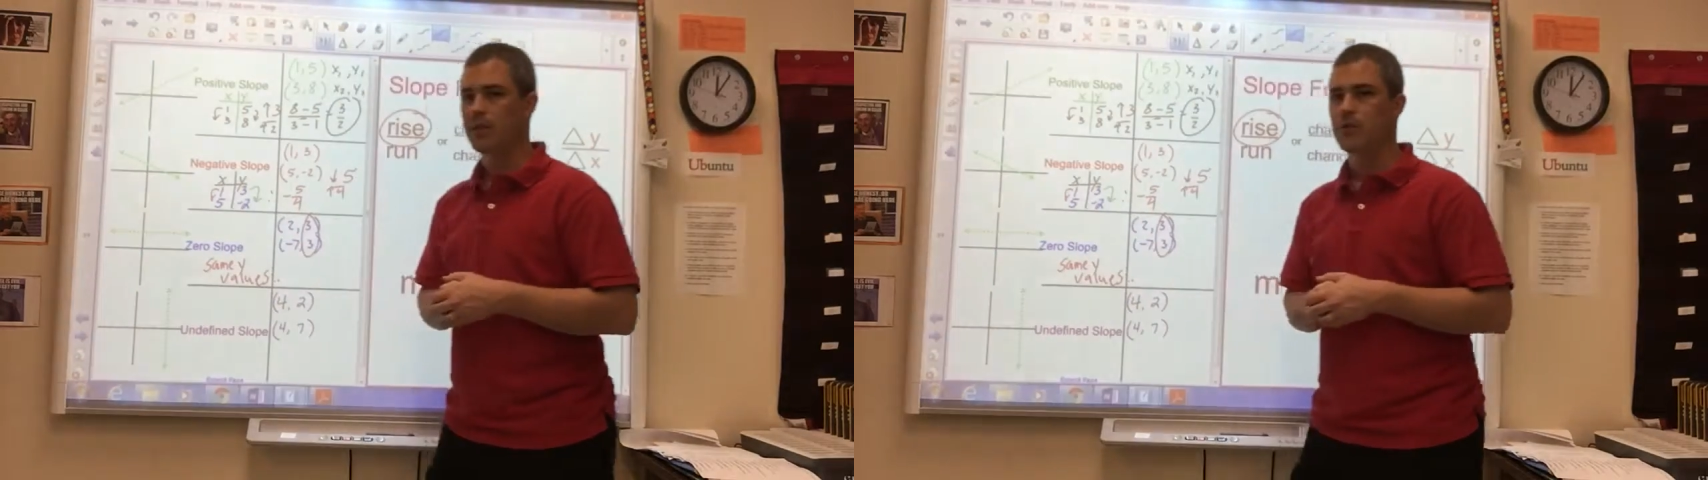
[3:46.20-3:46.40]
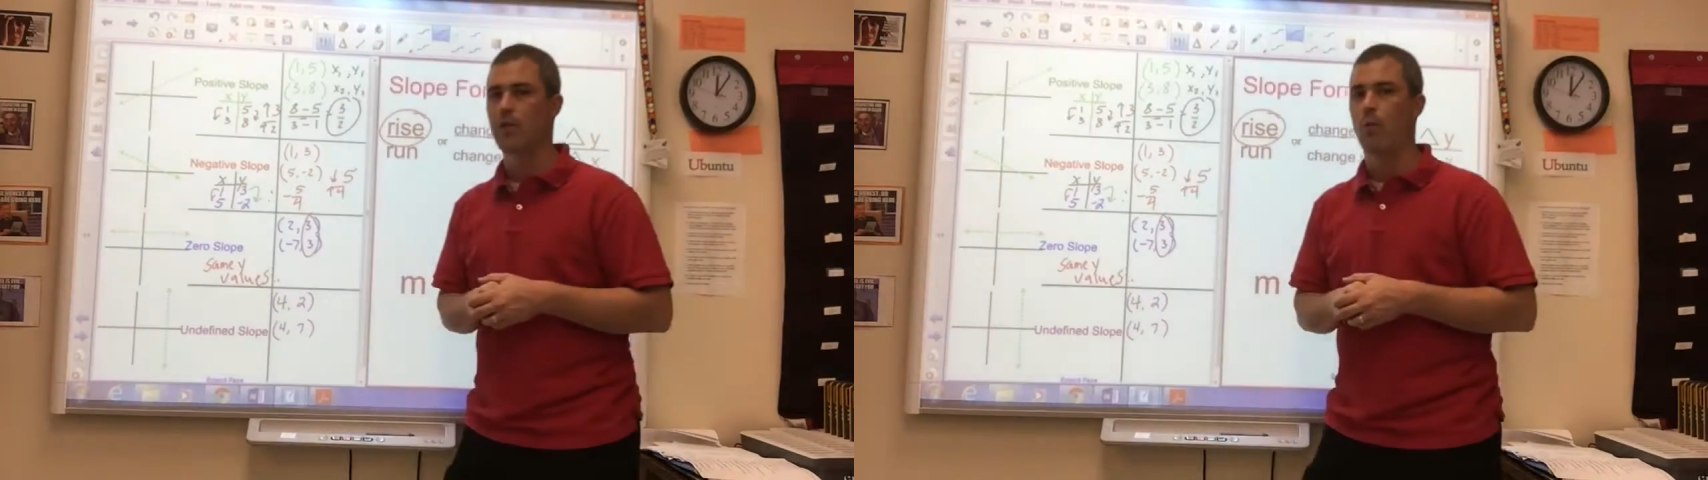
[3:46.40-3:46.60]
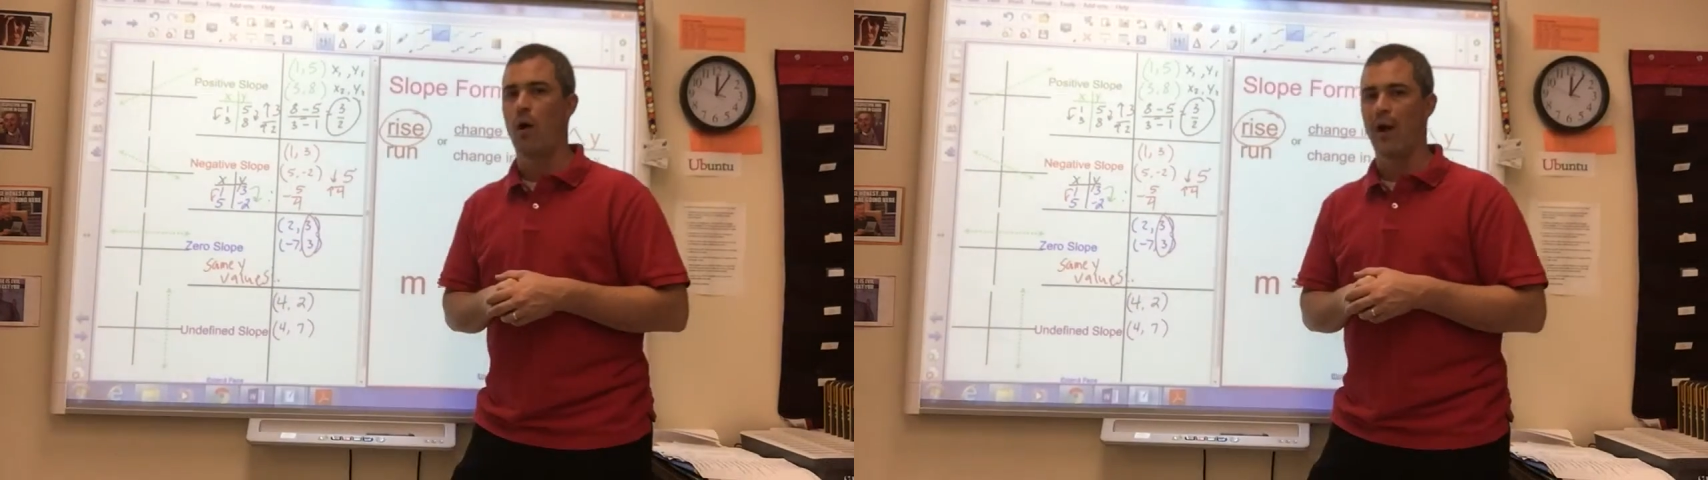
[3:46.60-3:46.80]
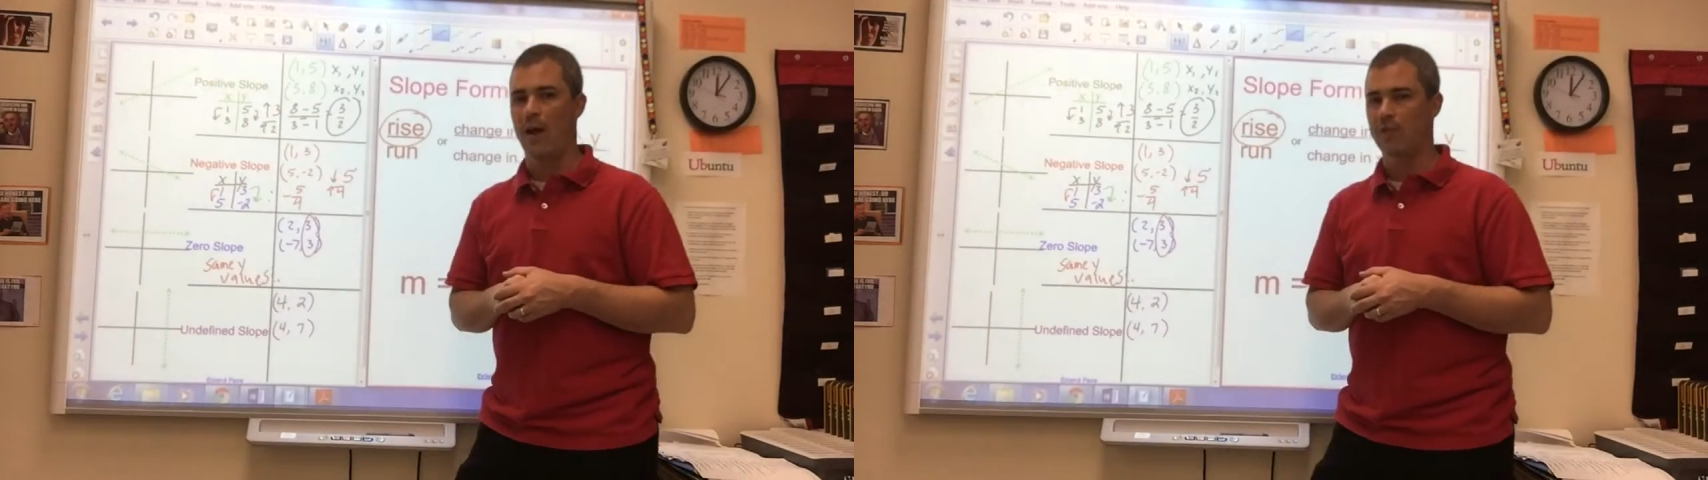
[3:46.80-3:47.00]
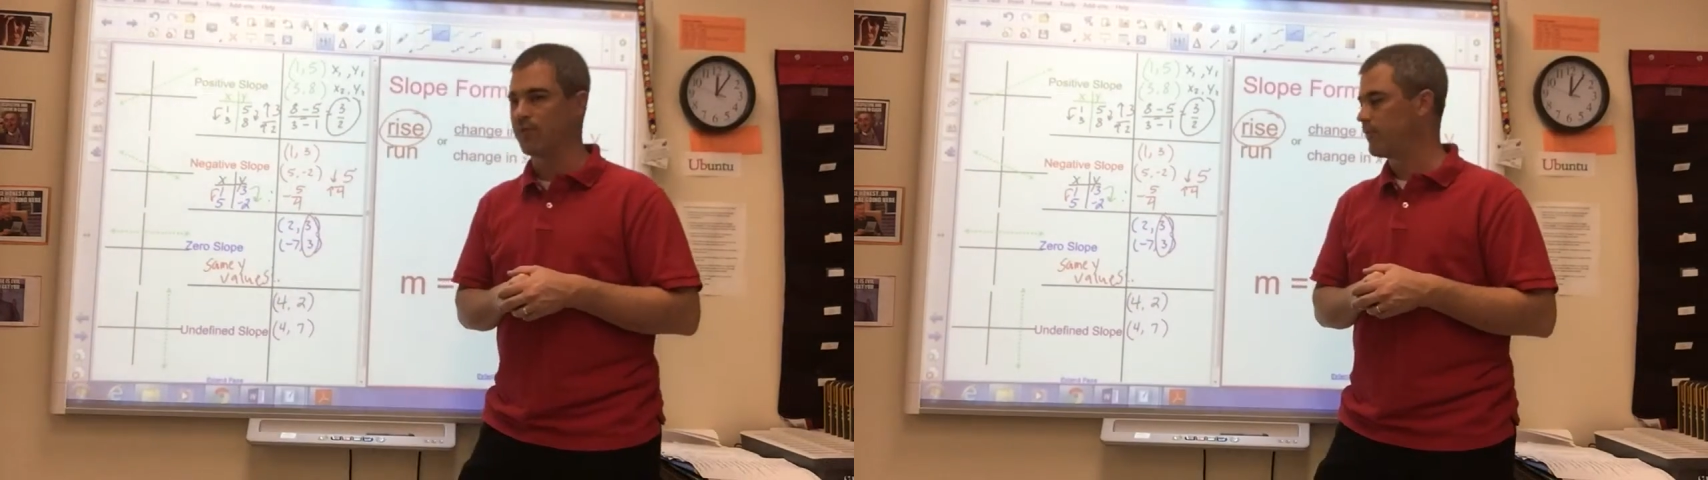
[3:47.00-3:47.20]
touching the
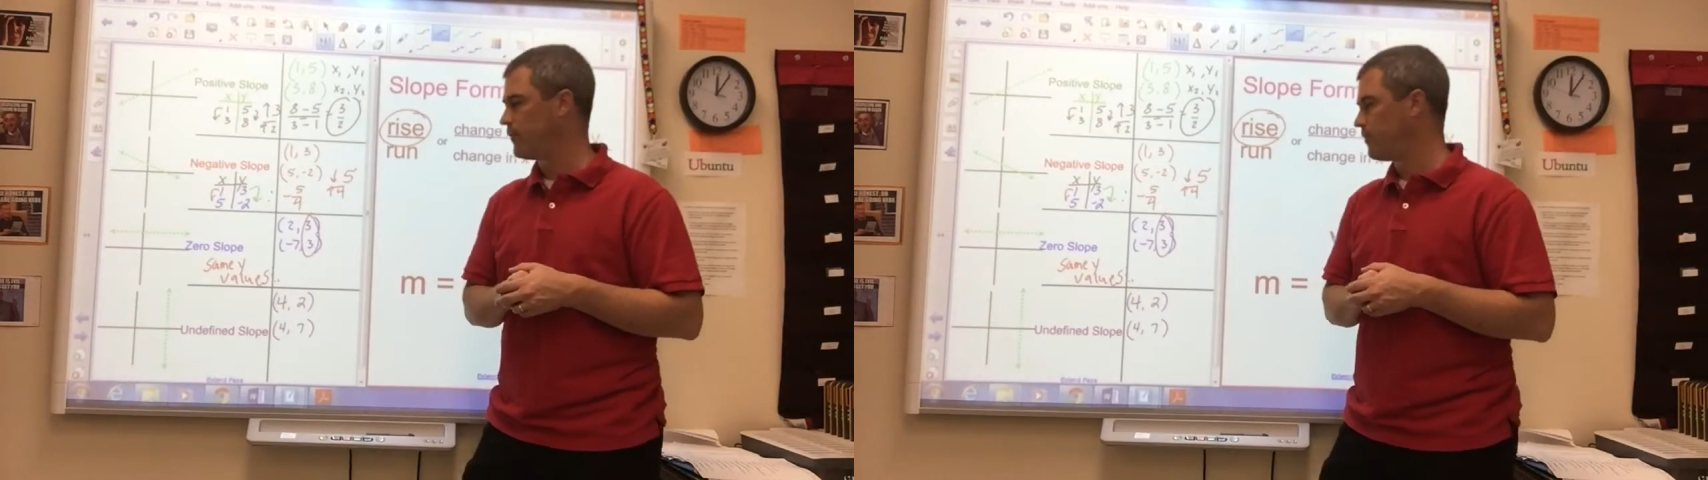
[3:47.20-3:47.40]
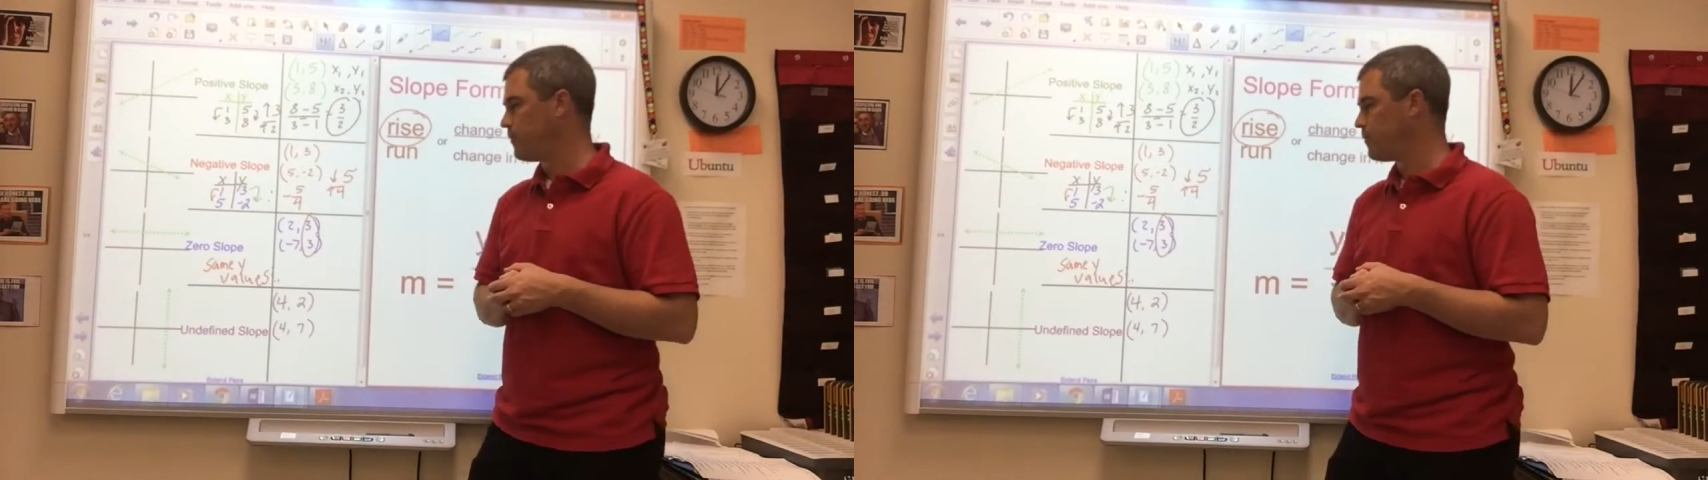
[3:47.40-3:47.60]
y-axis.